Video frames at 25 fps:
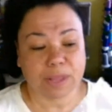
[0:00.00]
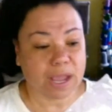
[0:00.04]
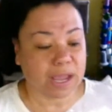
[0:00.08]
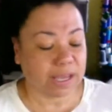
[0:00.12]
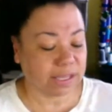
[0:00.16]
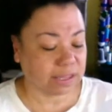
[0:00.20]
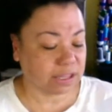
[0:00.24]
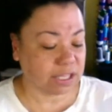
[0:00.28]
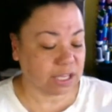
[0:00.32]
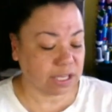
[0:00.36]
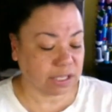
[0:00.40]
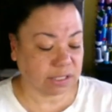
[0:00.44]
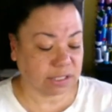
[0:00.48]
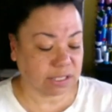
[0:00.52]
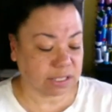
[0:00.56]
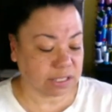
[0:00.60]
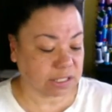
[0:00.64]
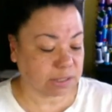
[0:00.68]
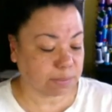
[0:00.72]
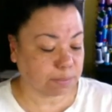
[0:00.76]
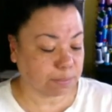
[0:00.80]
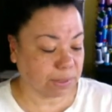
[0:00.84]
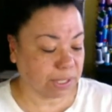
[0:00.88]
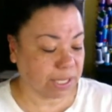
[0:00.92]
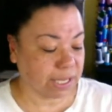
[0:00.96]
I think
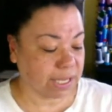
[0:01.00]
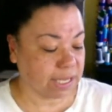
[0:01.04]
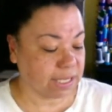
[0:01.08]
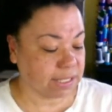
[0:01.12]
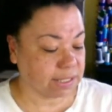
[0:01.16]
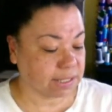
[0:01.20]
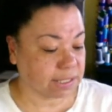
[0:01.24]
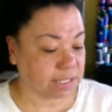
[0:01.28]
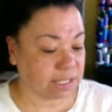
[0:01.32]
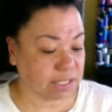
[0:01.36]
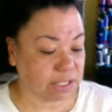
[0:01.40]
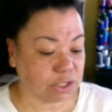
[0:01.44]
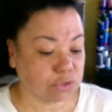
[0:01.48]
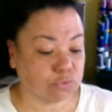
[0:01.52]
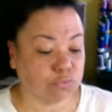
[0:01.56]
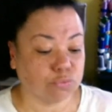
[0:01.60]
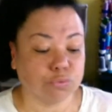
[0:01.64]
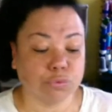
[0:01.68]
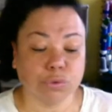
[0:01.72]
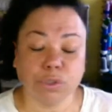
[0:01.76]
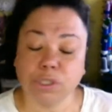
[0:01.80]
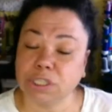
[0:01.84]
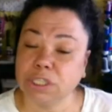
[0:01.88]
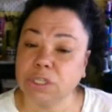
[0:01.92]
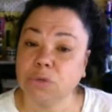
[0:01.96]
this place is
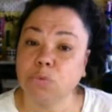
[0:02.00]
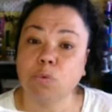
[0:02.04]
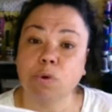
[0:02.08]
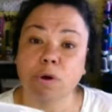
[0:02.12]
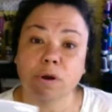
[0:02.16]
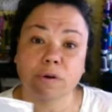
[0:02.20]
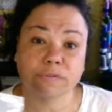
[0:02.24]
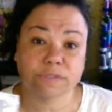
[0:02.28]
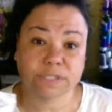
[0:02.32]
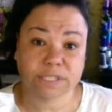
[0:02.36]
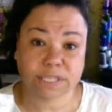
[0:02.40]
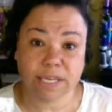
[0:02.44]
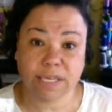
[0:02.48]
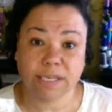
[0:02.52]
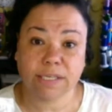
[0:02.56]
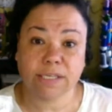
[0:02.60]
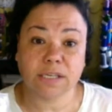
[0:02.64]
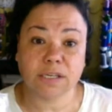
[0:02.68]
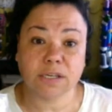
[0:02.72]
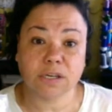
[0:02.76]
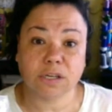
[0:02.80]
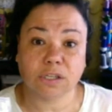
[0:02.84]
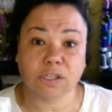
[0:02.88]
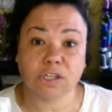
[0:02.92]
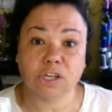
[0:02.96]
really worth
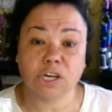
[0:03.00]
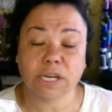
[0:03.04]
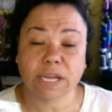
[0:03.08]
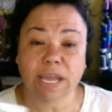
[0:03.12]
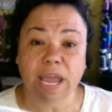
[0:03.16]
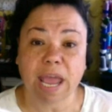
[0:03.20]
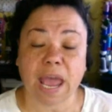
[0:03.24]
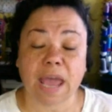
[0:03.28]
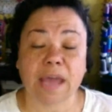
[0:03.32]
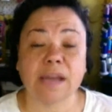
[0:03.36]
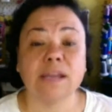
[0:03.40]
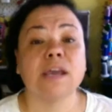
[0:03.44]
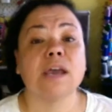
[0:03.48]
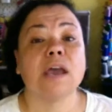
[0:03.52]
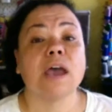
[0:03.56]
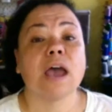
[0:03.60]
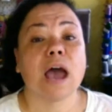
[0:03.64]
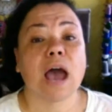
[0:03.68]
taking a look at.